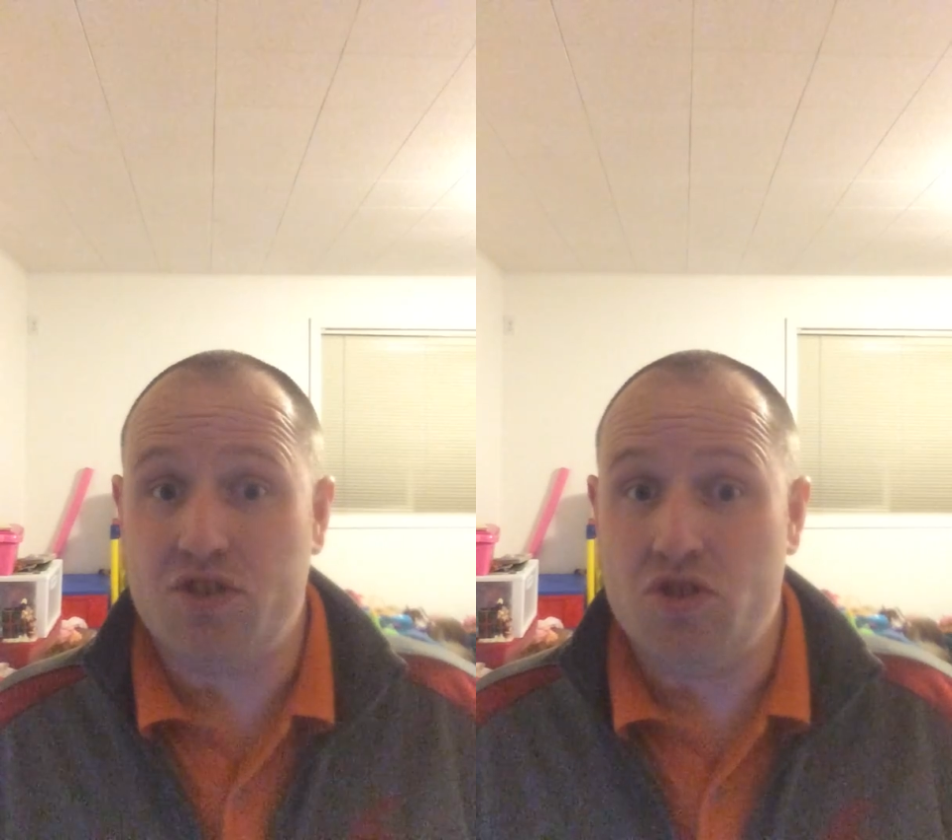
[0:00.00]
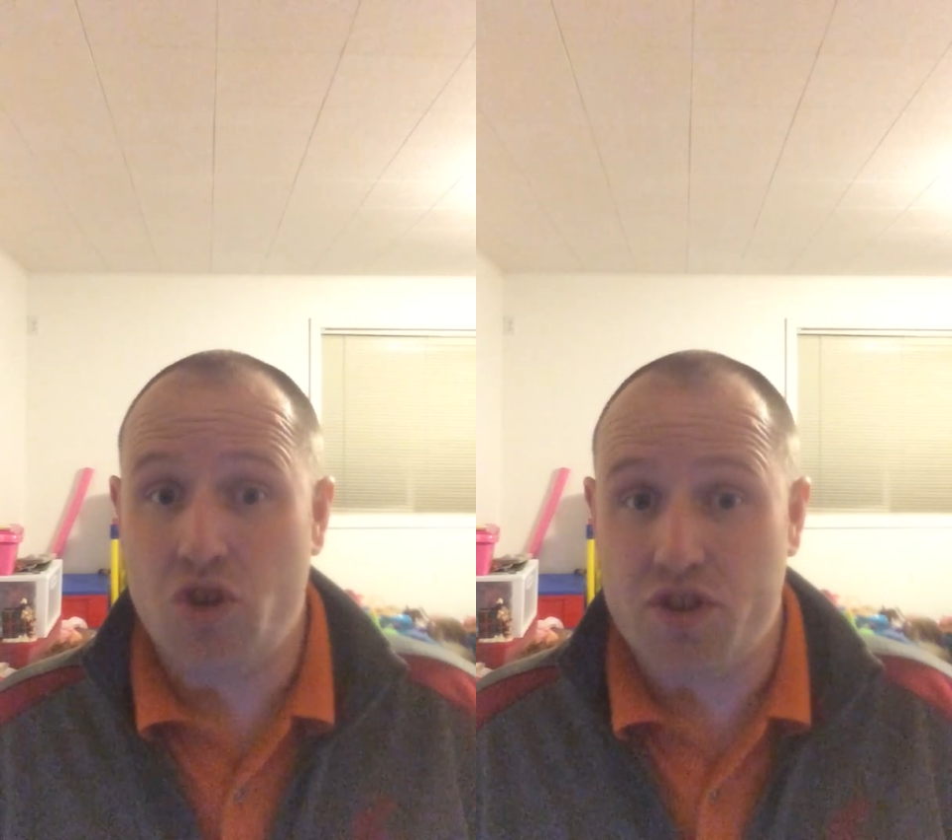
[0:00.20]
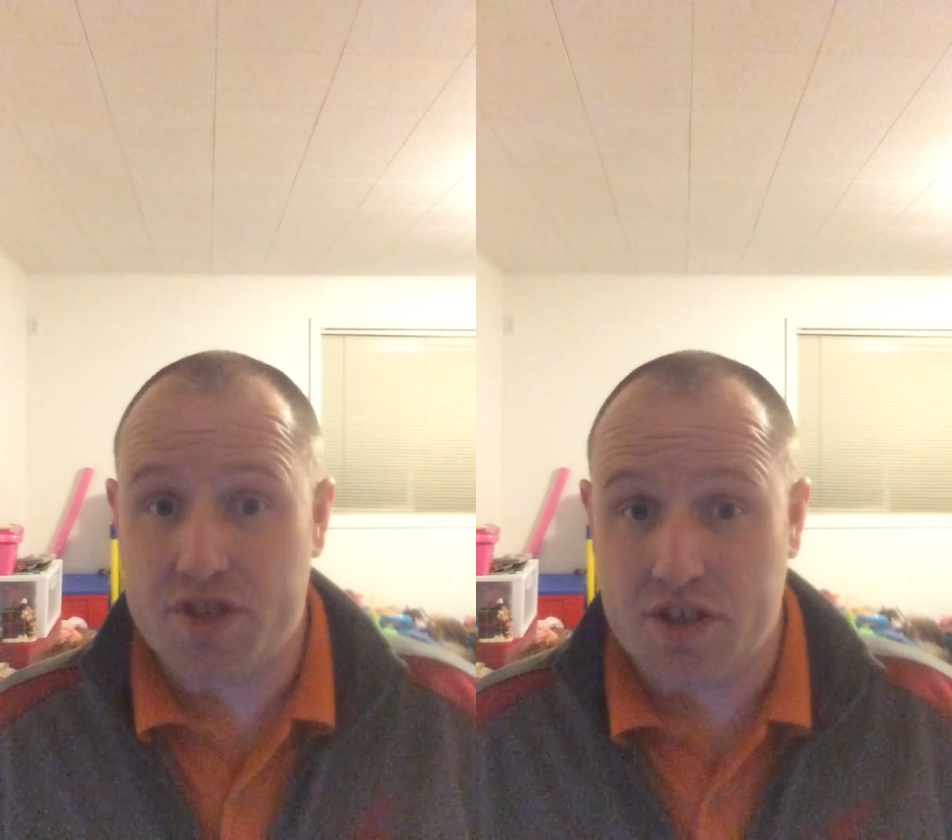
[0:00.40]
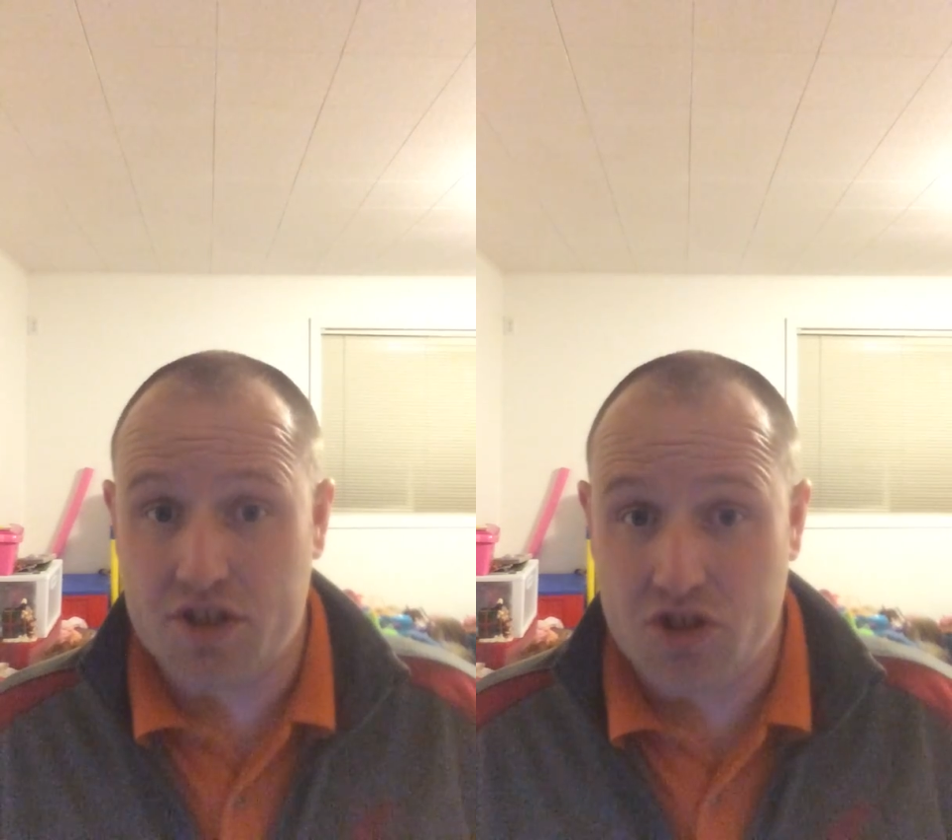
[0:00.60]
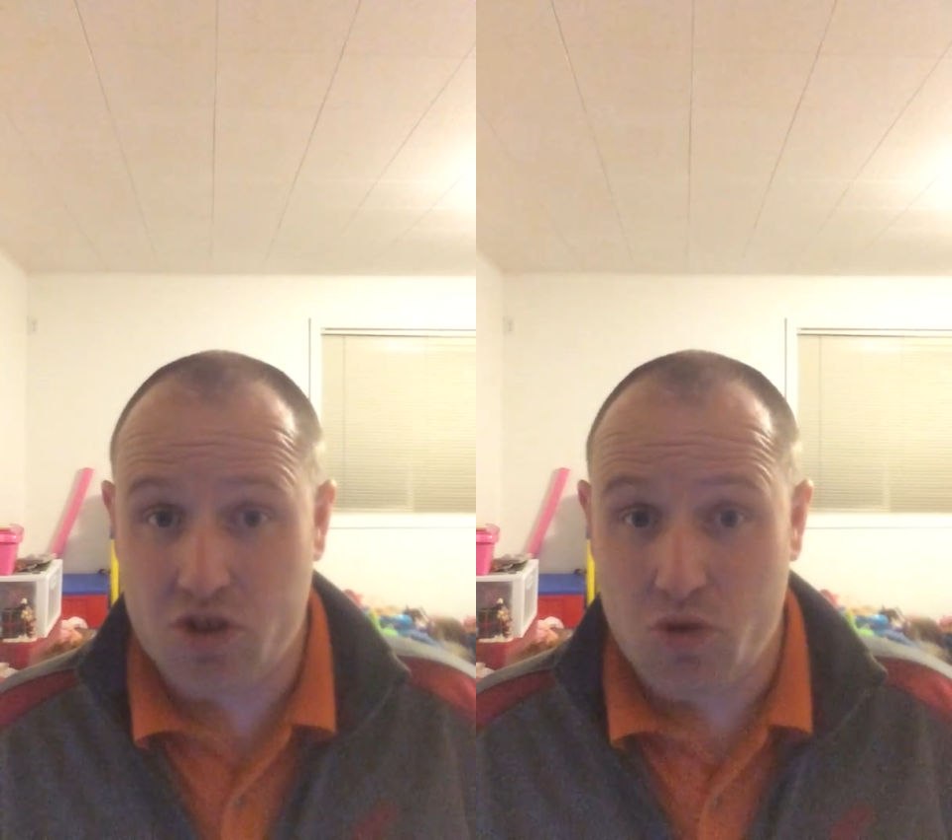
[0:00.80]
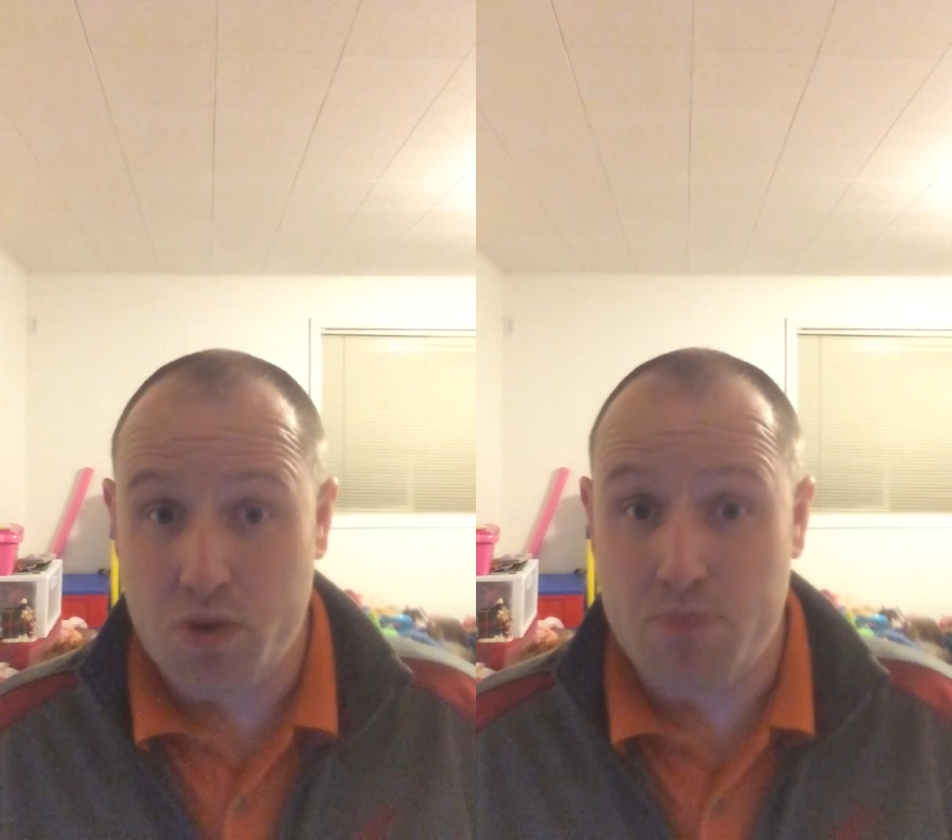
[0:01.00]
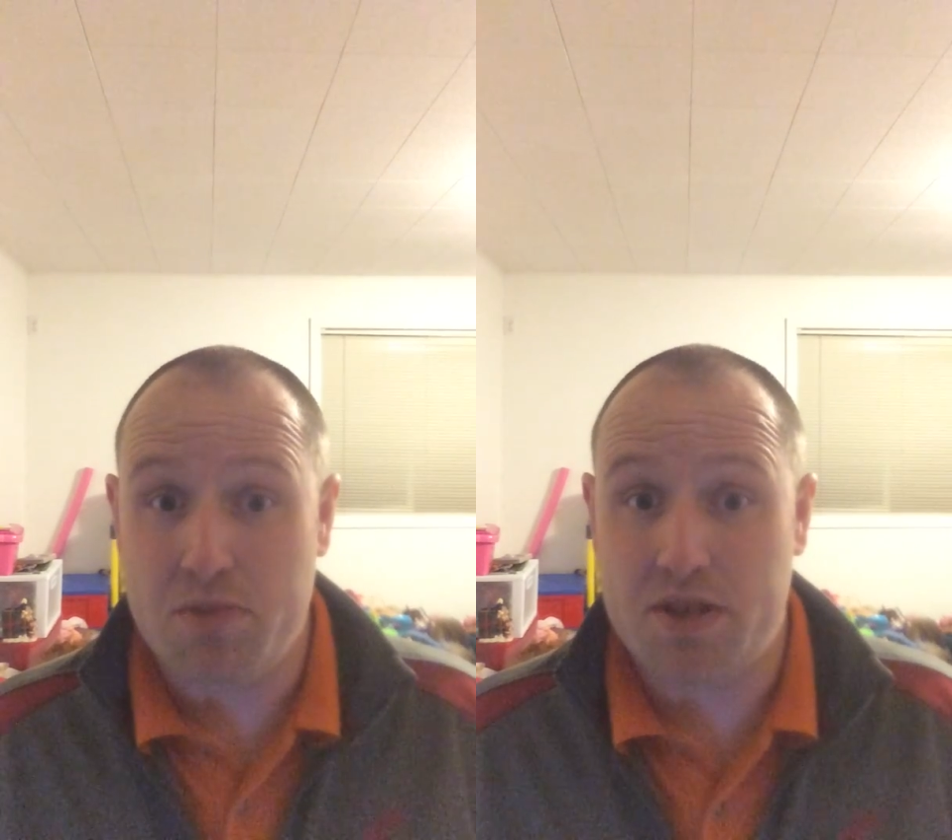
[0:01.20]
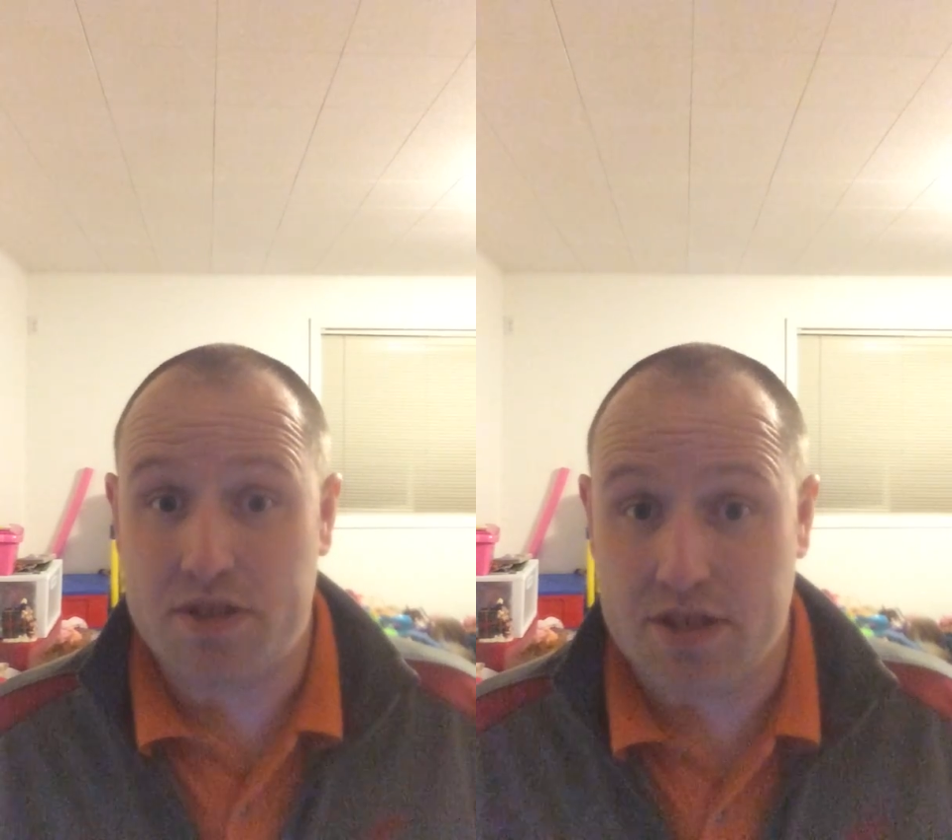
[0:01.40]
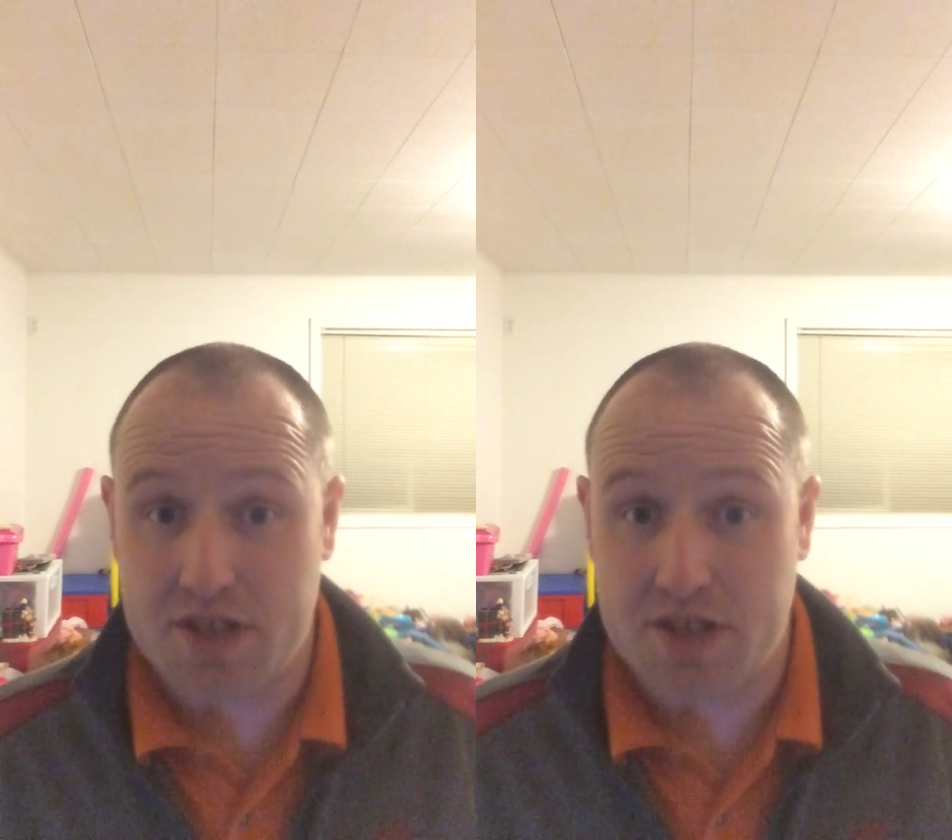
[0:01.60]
nothing to do with Mr.